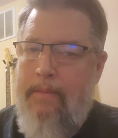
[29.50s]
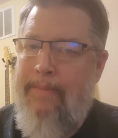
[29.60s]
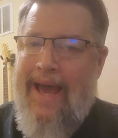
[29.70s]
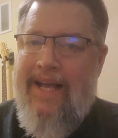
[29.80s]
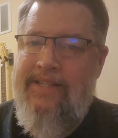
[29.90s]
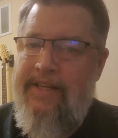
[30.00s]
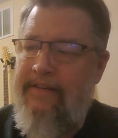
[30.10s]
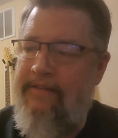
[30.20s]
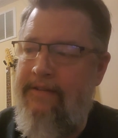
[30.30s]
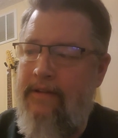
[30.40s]

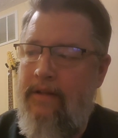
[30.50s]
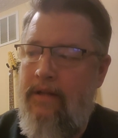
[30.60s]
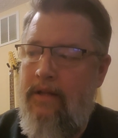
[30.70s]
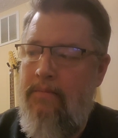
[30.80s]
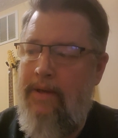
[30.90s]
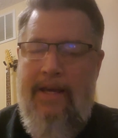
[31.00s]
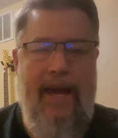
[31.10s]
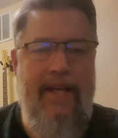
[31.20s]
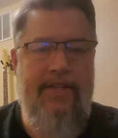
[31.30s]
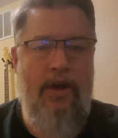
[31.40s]
passive
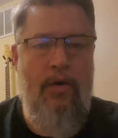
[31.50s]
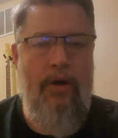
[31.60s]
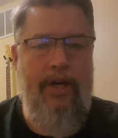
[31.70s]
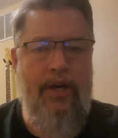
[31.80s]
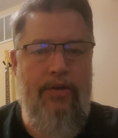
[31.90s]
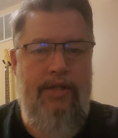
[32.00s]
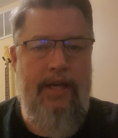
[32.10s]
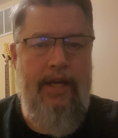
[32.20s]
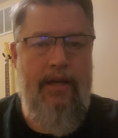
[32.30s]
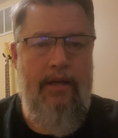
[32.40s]
piezo
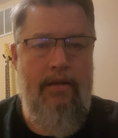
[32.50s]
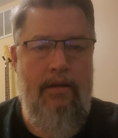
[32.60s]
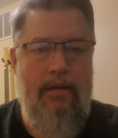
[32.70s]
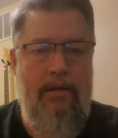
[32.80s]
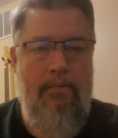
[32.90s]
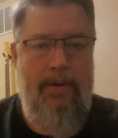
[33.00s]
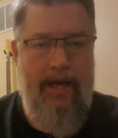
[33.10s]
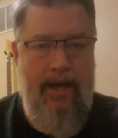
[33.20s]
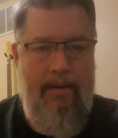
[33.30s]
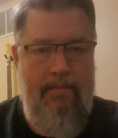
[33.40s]
acoustic
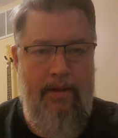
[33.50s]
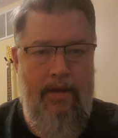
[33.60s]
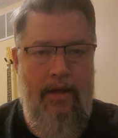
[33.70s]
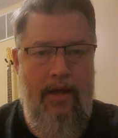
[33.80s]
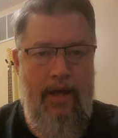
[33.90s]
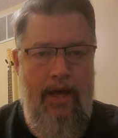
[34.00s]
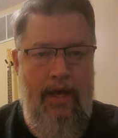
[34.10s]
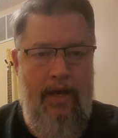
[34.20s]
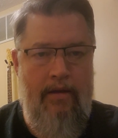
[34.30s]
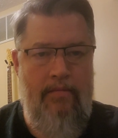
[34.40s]
pickup
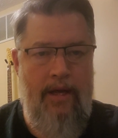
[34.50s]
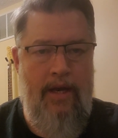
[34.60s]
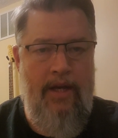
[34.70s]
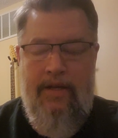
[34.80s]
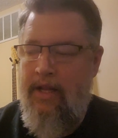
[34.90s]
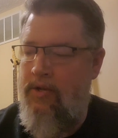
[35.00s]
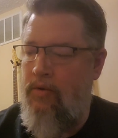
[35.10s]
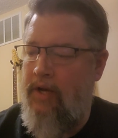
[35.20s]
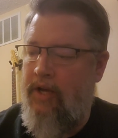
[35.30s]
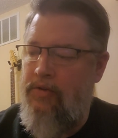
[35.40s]
into
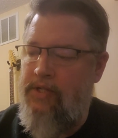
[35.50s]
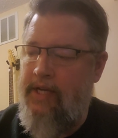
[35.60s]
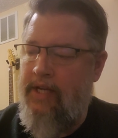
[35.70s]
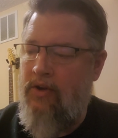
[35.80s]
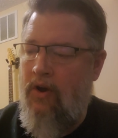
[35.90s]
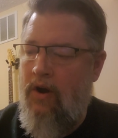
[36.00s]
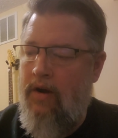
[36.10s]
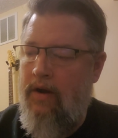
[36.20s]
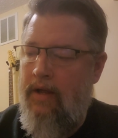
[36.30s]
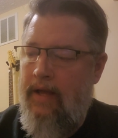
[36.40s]
an acoustic
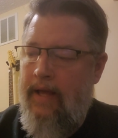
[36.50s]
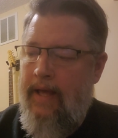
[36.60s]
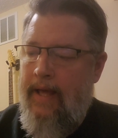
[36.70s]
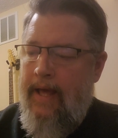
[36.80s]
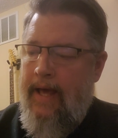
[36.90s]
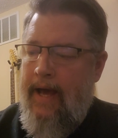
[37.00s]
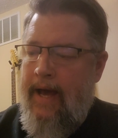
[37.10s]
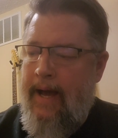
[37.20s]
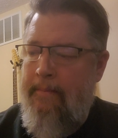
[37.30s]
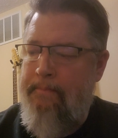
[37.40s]
guitar.
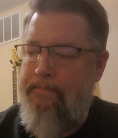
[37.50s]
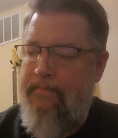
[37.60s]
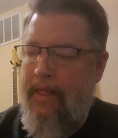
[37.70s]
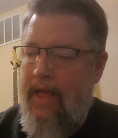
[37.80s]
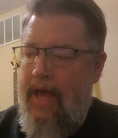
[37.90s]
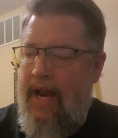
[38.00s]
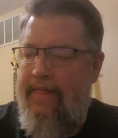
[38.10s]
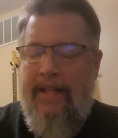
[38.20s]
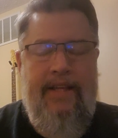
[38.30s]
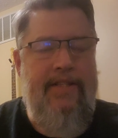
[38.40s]
And I
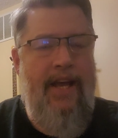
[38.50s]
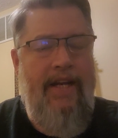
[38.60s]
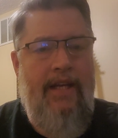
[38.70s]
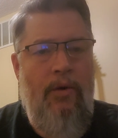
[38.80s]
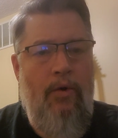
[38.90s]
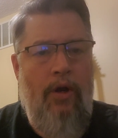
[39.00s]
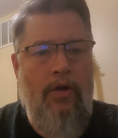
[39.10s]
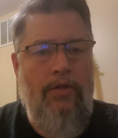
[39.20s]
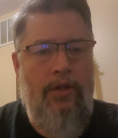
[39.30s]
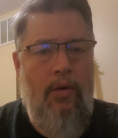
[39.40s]
think this idea would
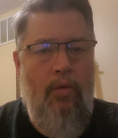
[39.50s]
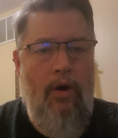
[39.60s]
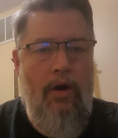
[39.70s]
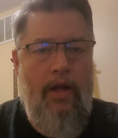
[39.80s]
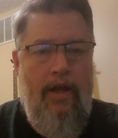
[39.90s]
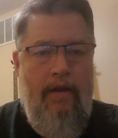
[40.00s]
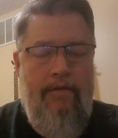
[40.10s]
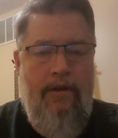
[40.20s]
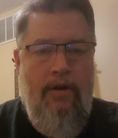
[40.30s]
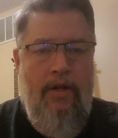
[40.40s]
also work
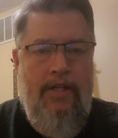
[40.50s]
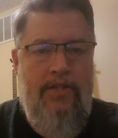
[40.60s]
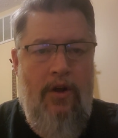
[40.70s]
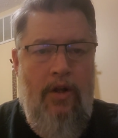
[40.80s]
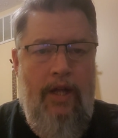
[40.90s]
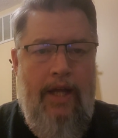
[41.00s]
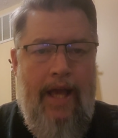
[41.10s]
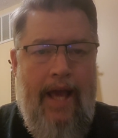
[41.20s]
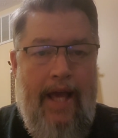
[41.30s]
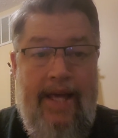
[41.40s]
if you're
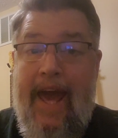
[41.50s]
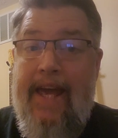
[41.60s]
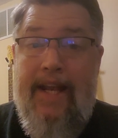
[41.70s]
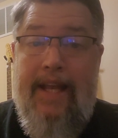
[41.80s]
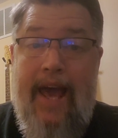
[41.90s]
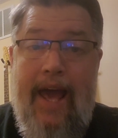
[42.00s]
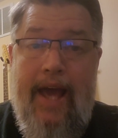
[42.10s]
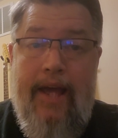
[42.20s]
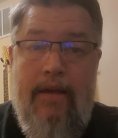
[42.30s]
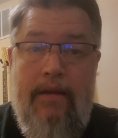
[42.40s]
installing a
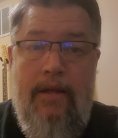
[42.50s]
K&K